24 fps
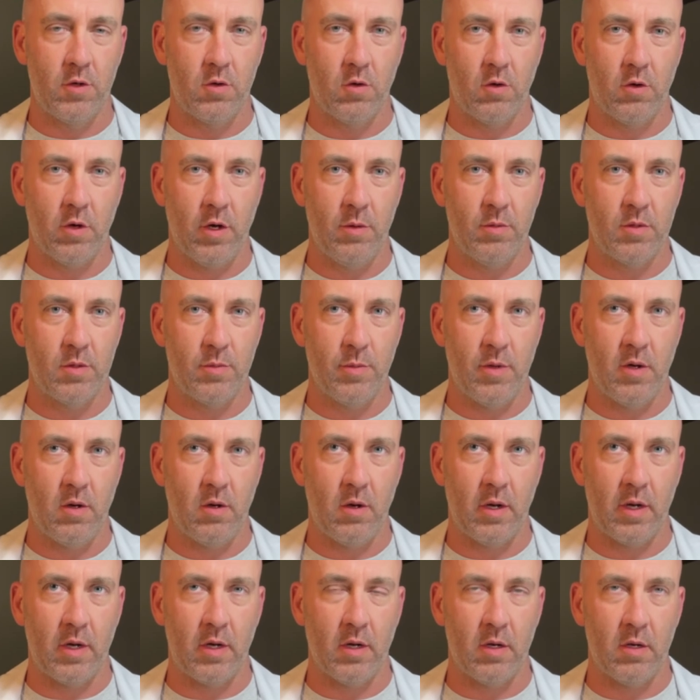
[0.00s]
grape smell,
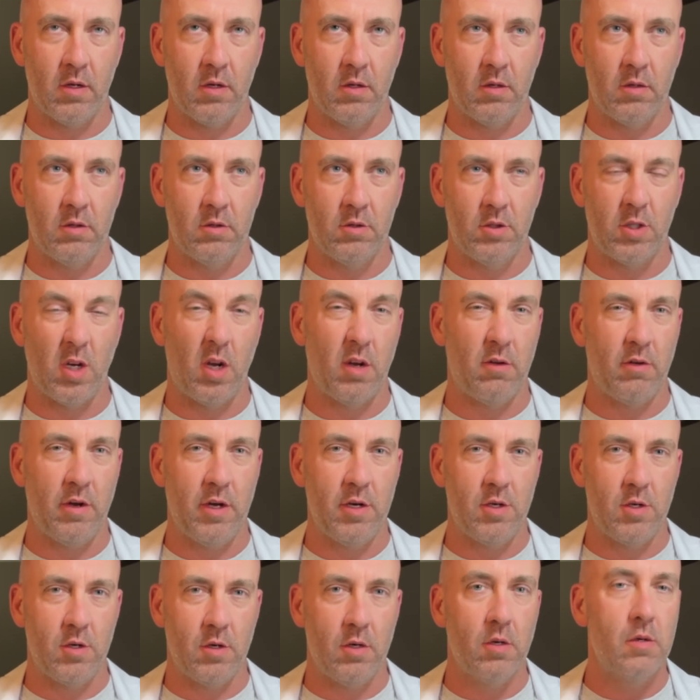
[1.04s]
like a Jolly
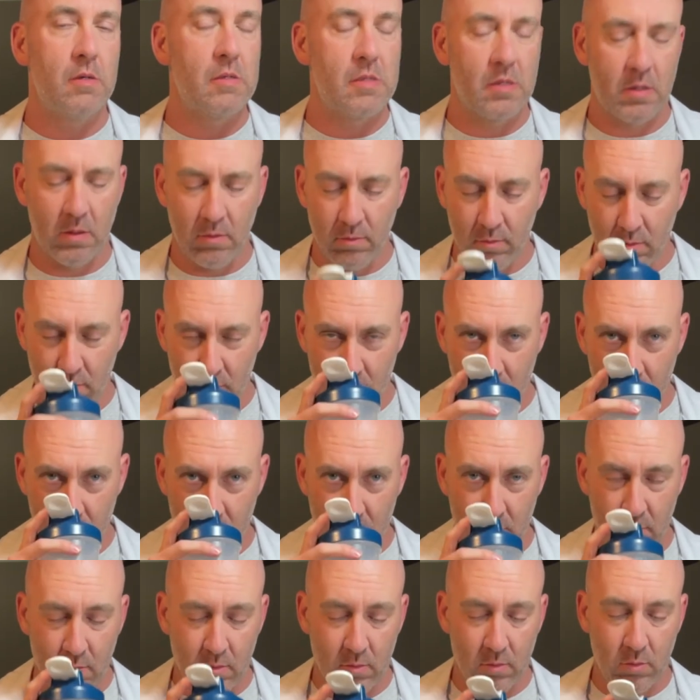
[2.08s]
Rancher.
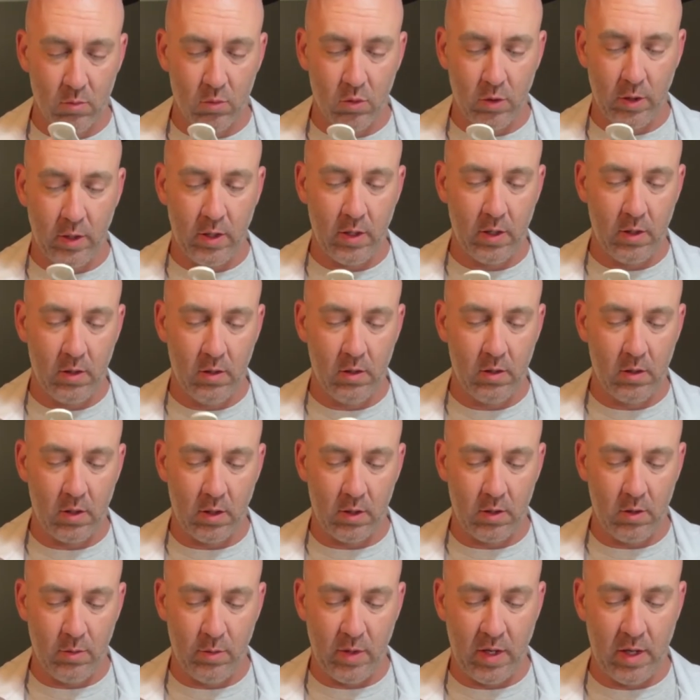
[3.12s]
Pretty good, not
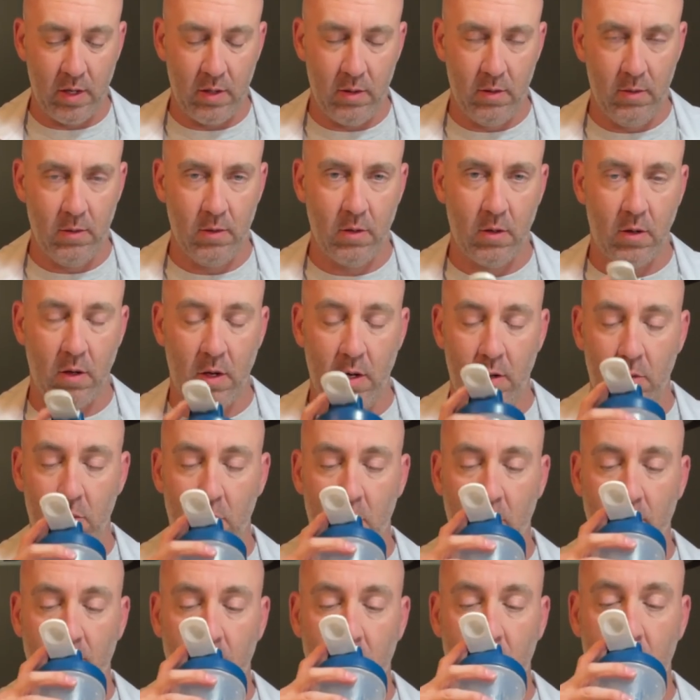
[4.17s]
too bad. All right, we'll
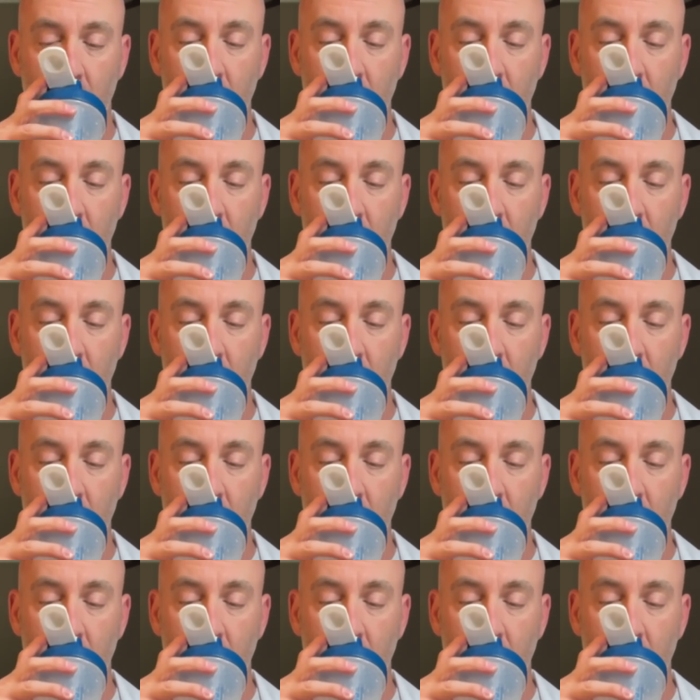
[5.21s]
give it a